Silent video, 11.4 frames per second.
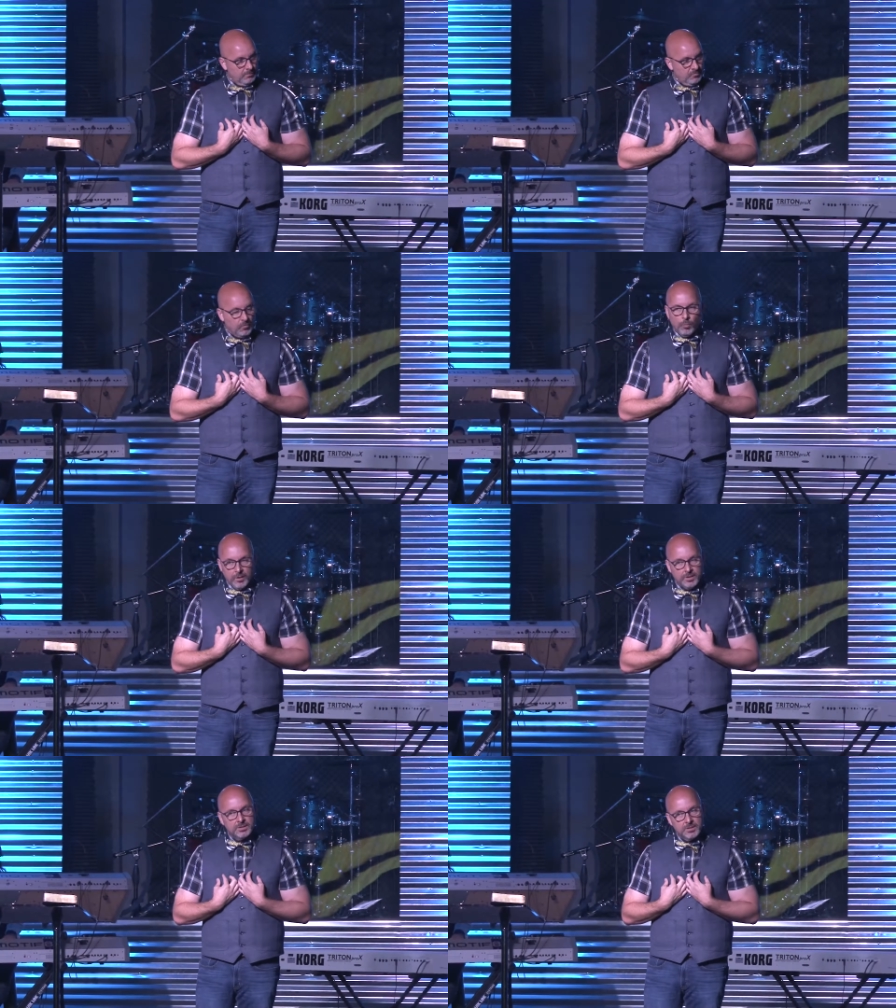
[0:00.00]
for
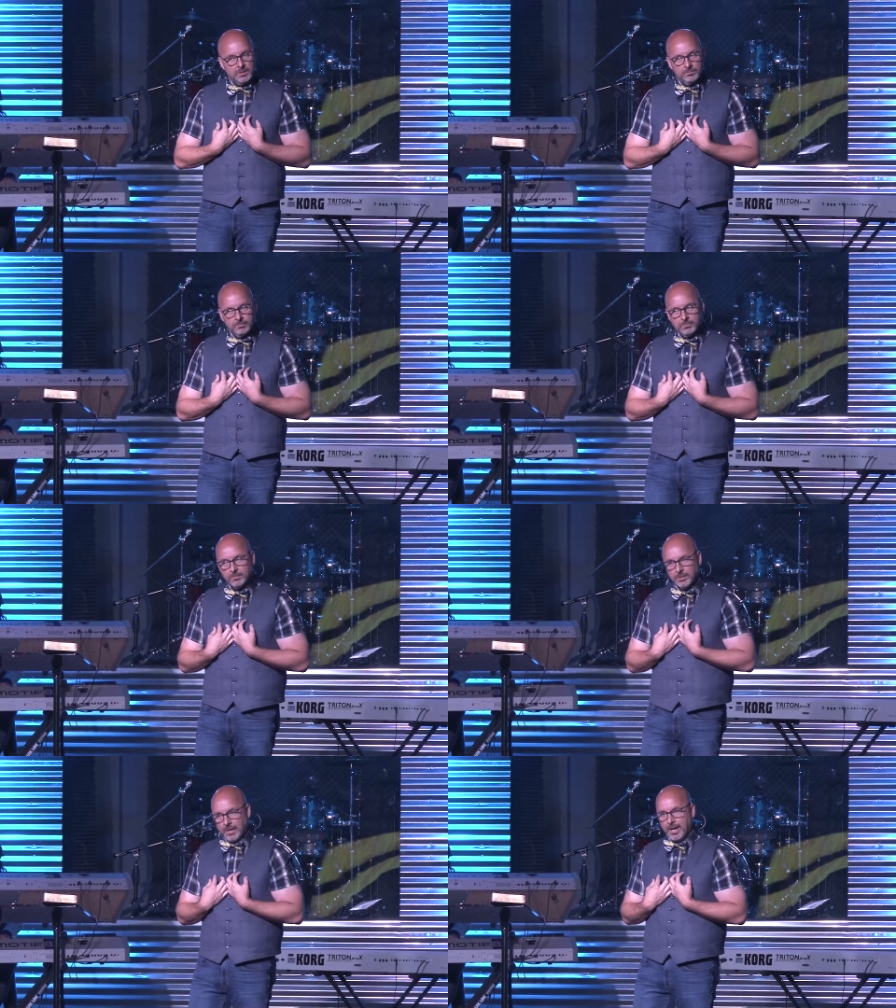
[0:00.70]

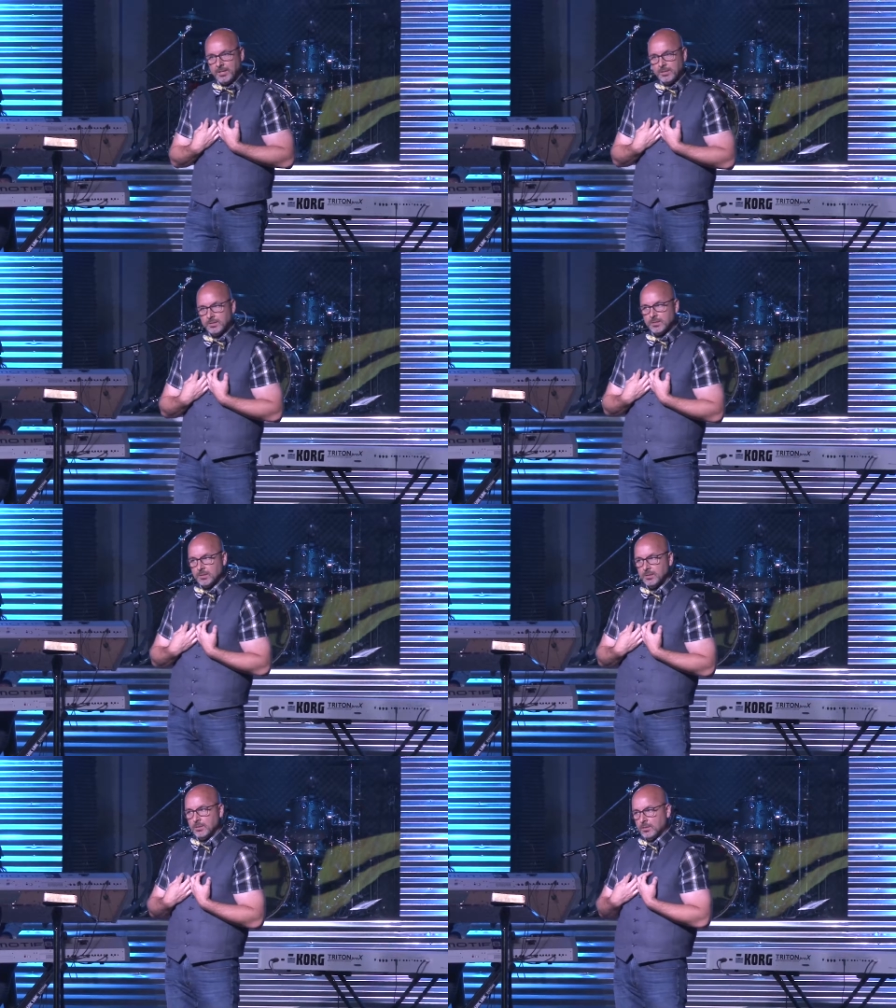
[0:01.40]
wisdom, guidance,
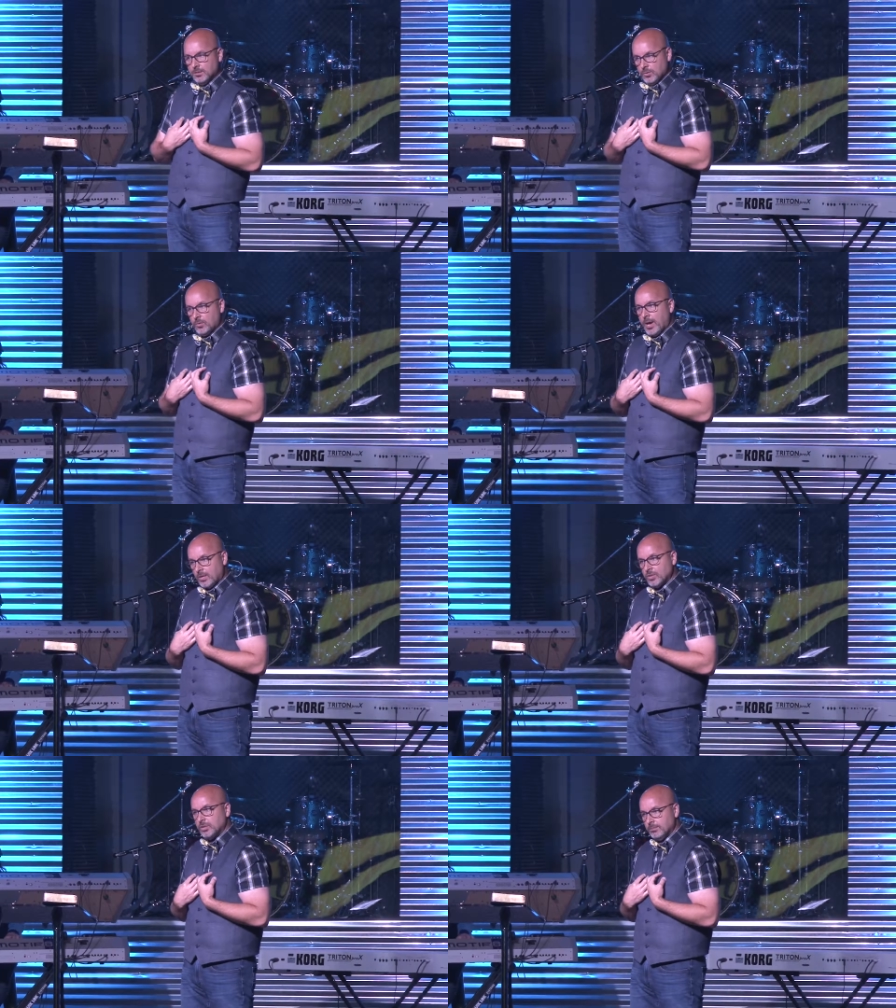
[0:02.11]

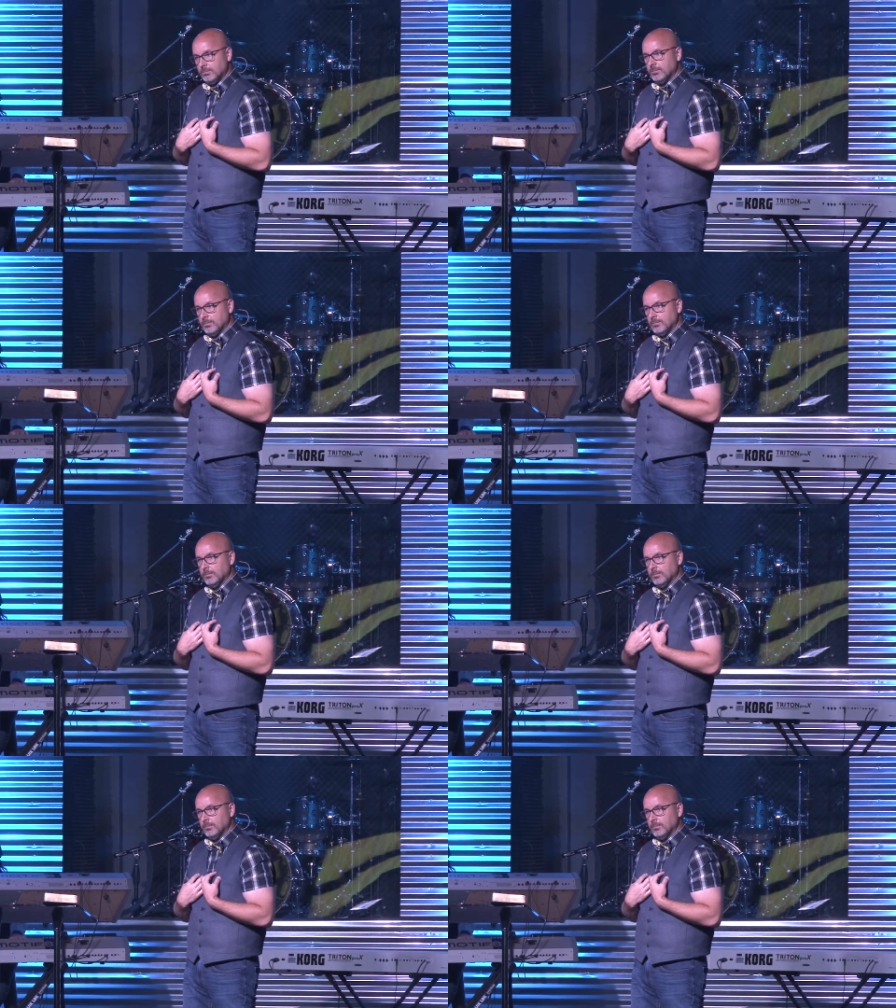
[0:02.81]
direction.